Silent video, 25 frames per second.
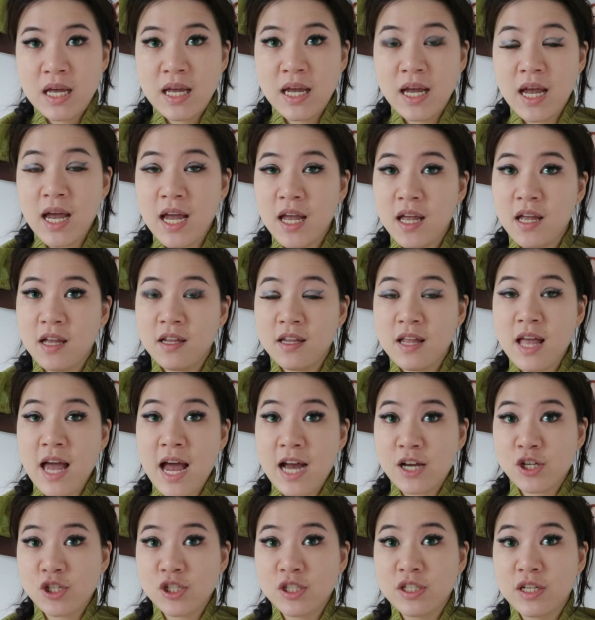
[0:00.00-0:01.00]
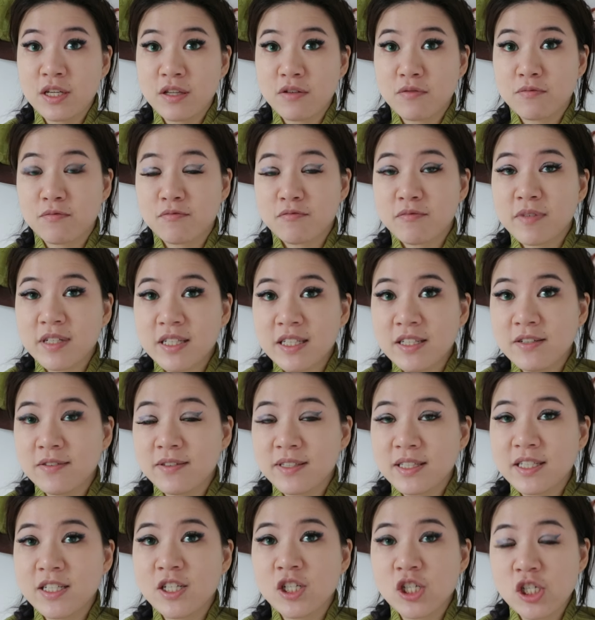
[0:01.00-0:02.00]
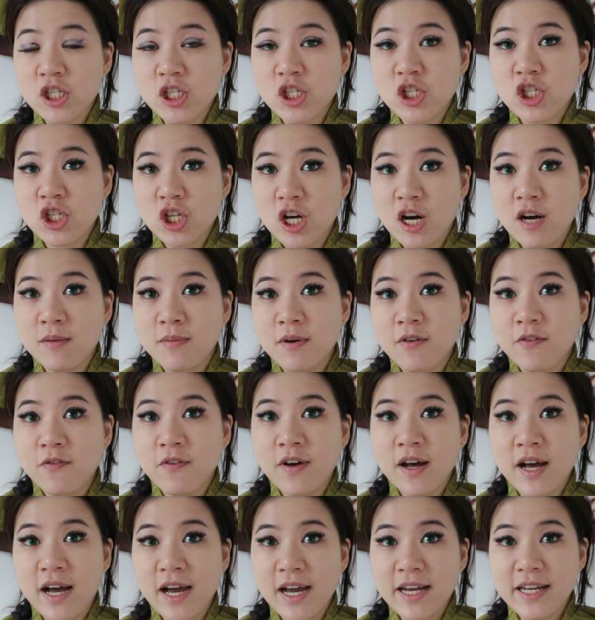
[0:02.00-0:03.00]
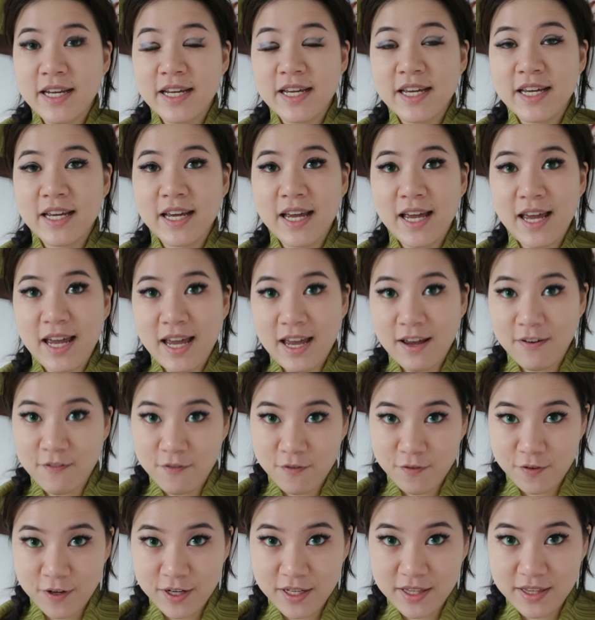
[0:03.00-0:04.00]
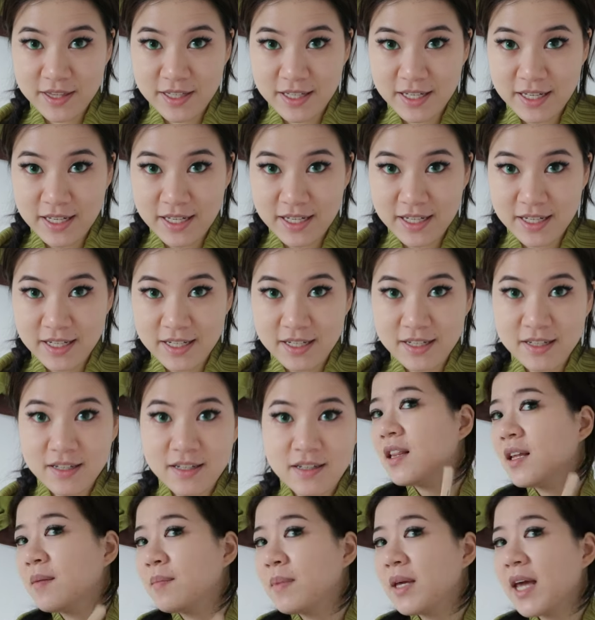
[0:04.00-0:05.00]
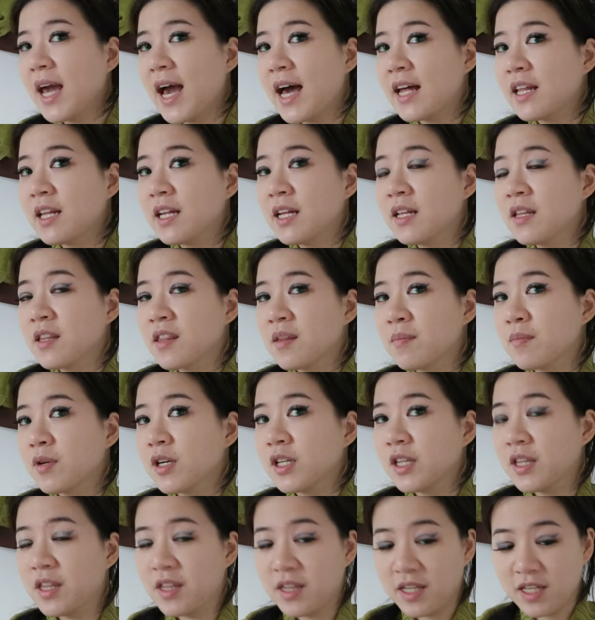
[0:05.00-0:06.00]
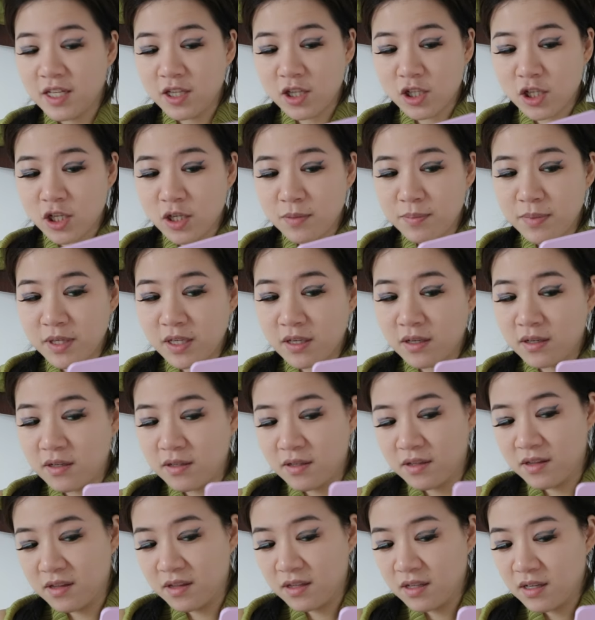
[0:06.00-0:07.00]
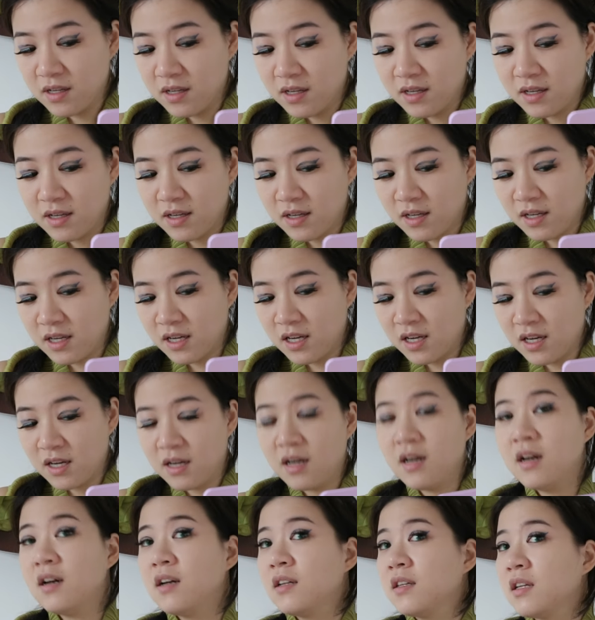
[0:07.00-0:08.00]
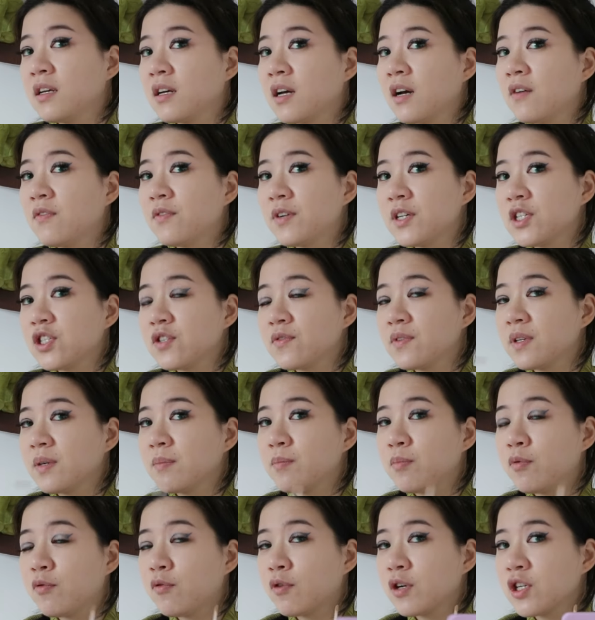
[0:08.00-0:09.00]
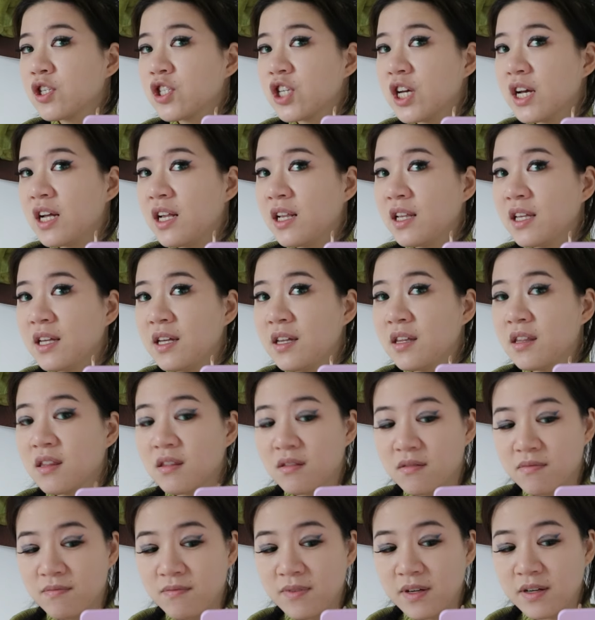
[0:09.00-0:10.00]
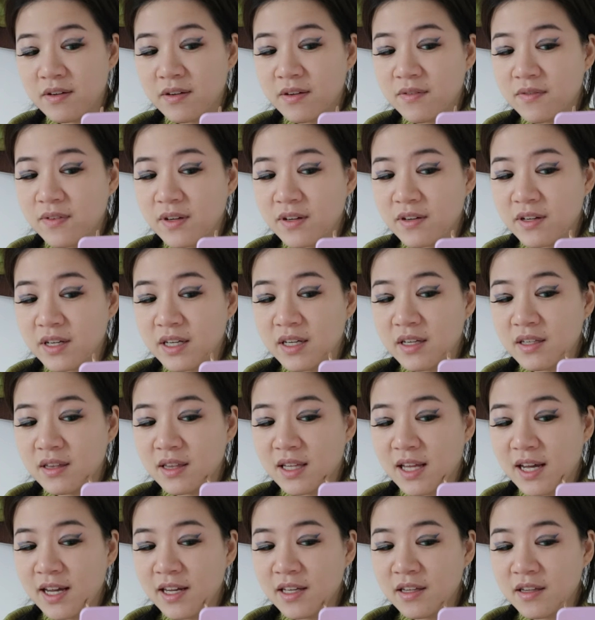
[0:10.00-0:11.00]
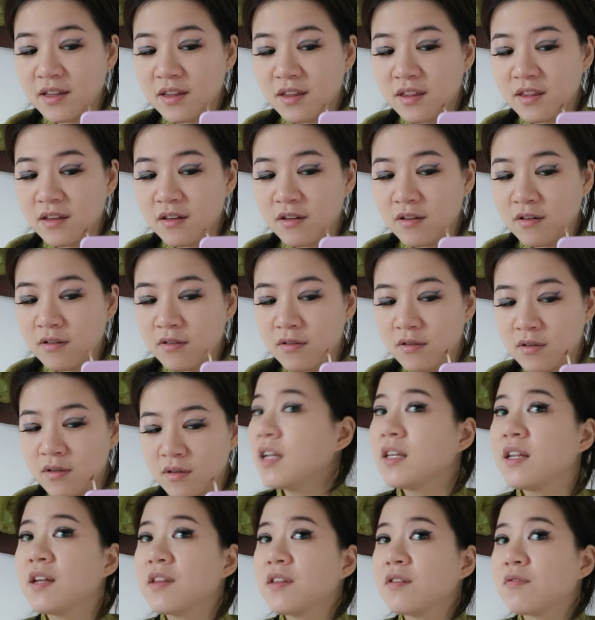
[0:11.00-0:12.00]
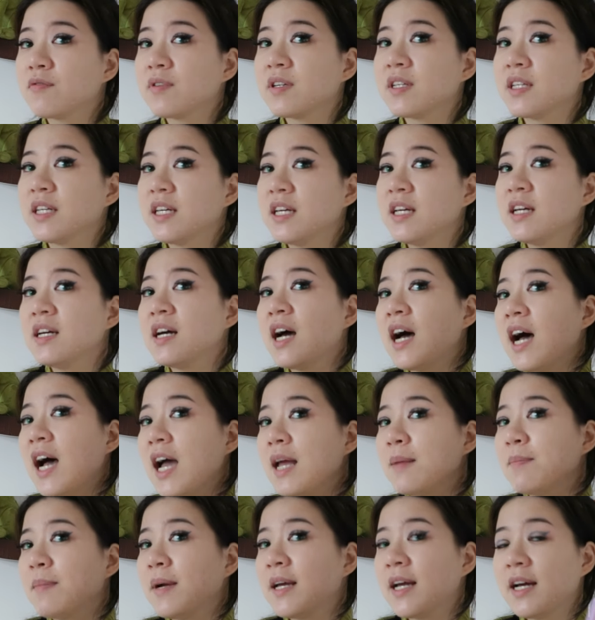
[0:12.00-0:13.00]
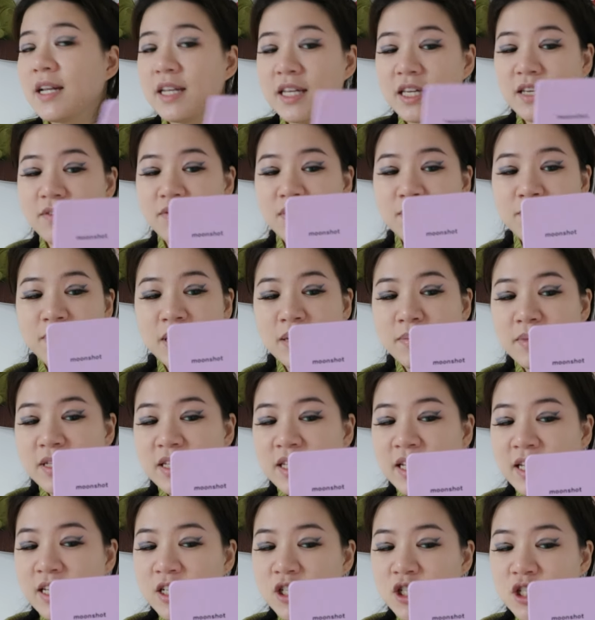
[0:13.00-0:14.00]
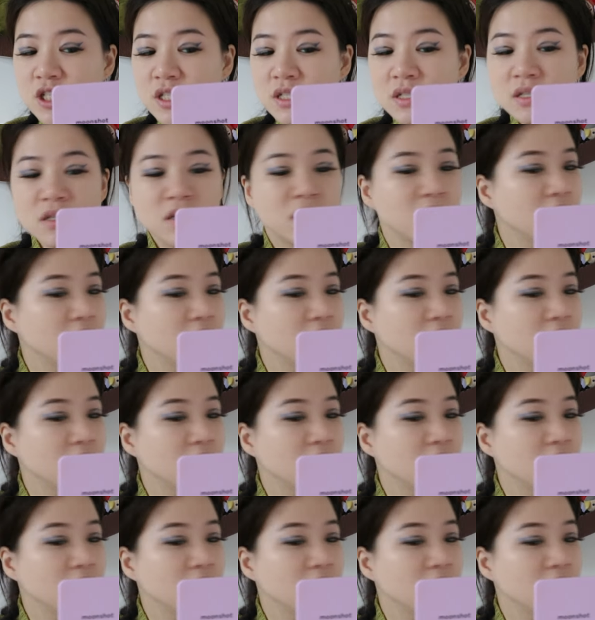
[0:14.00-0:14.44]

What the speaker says: It actually does a really good job of hiding everything. And let me add in some concealer because the coverage of the pore gel is very light, so it doesn't really hide my uneven pigmentation.